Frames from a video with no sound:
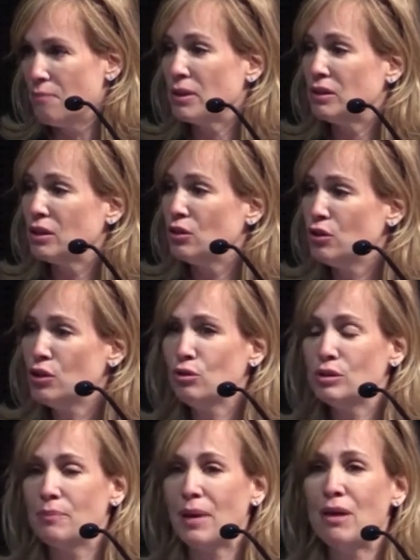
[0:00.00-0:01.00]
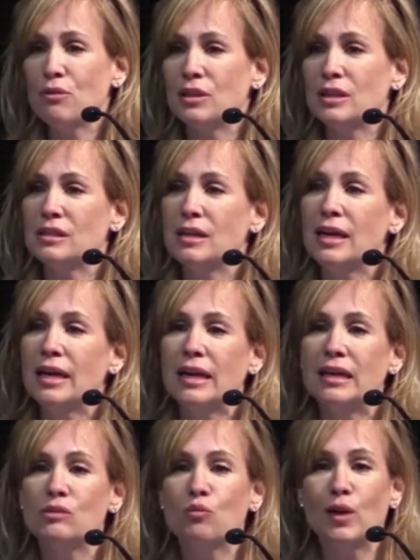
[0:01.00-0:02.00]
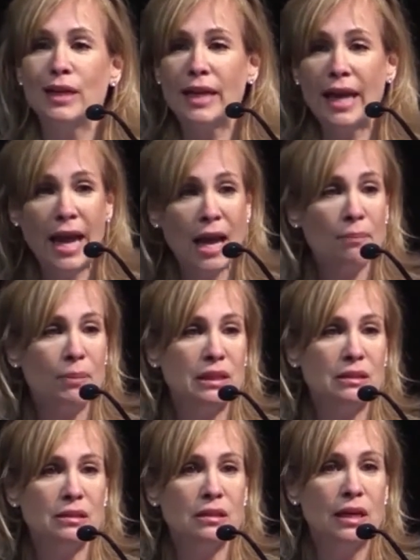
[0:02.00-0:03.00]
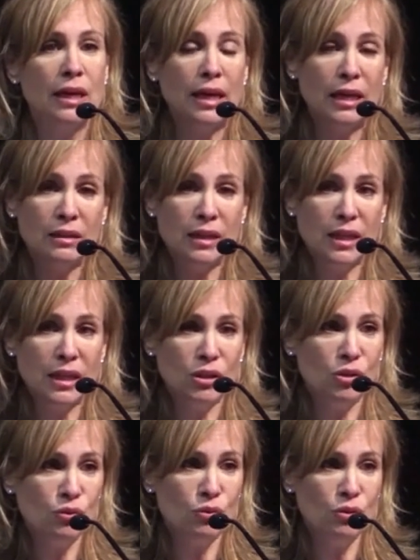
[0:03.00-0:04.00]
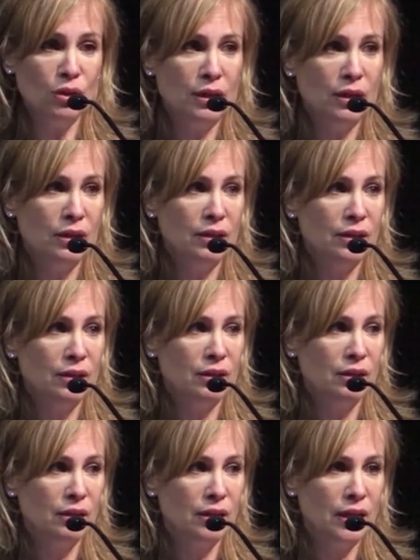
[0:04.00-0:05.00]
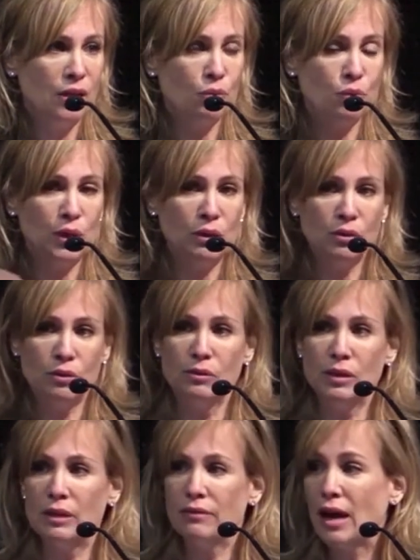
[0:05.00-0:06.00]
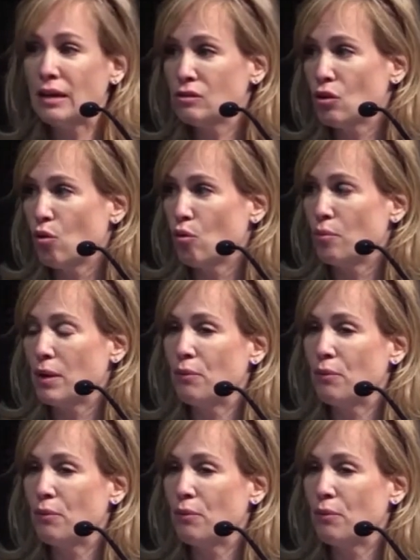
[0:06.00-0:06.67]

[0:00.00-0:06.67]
But the good news about this is when it happens in the EU, it will give us hope.